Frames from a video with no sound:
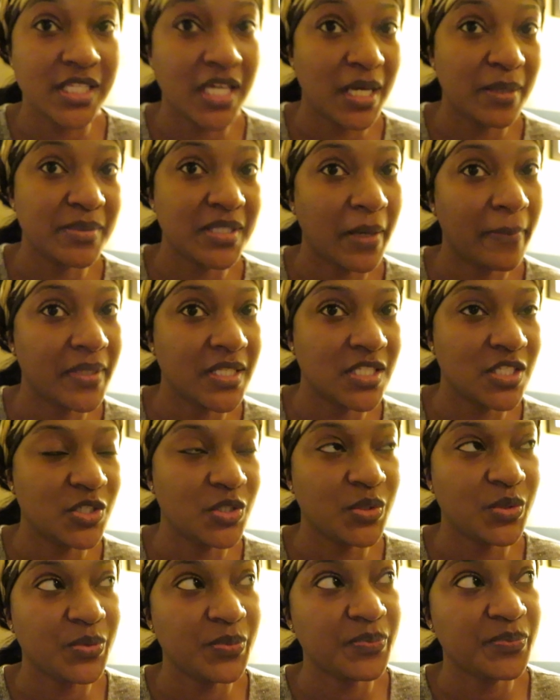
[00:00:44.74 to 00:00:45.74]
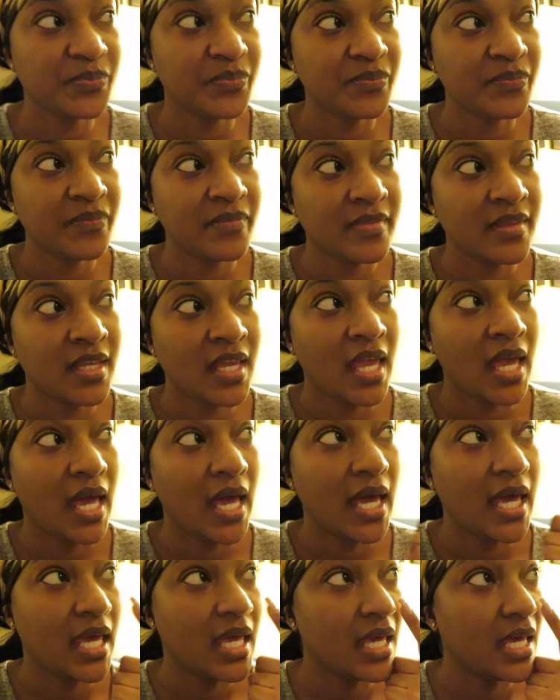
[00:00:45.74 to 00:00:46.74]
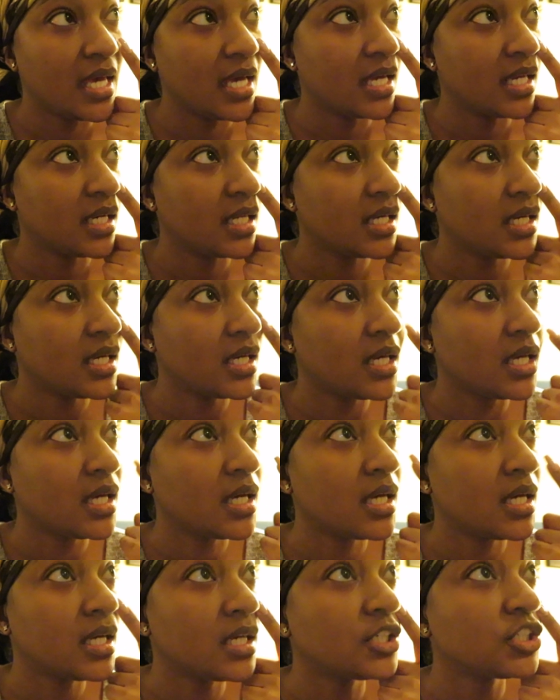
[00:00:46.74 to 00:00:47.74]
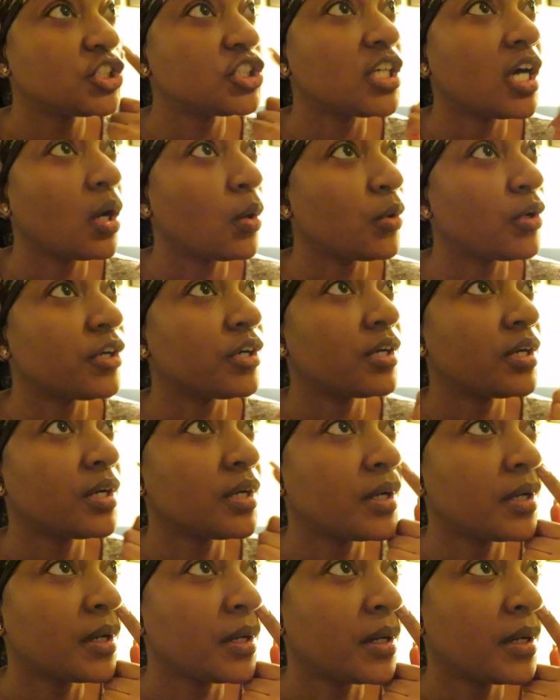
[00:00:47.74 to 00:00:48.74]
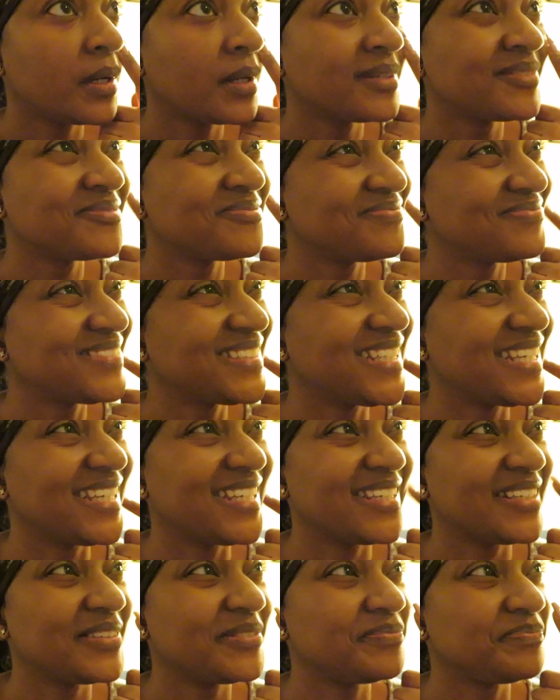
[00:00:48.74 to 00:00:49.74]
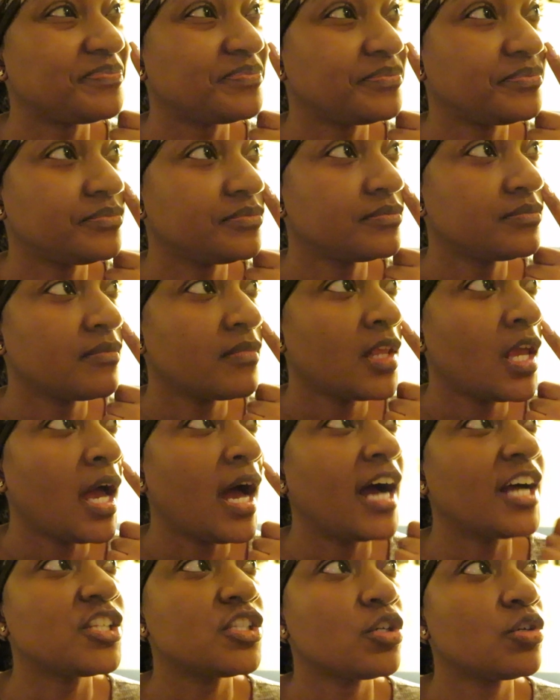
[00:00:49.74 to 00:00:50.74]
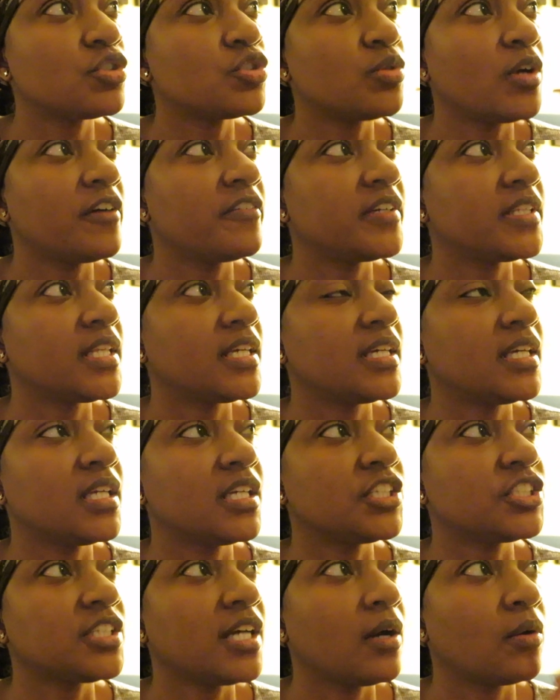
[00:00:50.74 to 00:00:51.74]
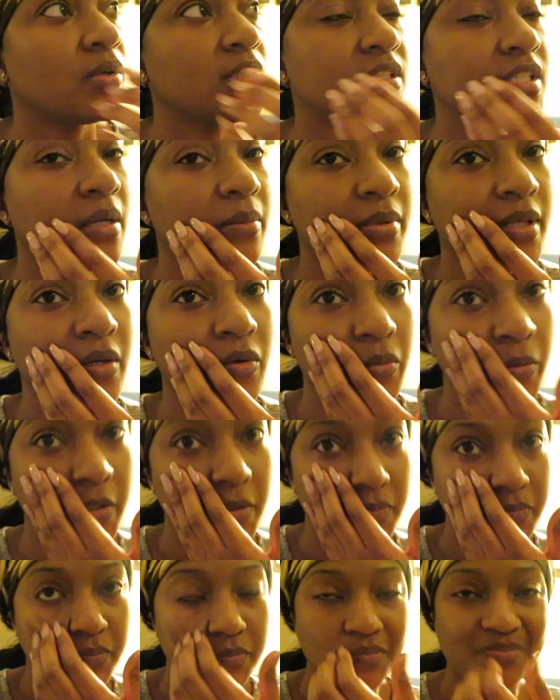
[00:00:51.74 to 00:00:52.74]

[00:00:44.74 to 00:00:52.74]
time type of deal, and shower. Where's my rag? I told you everything. Get in the shower. Stop playing with me.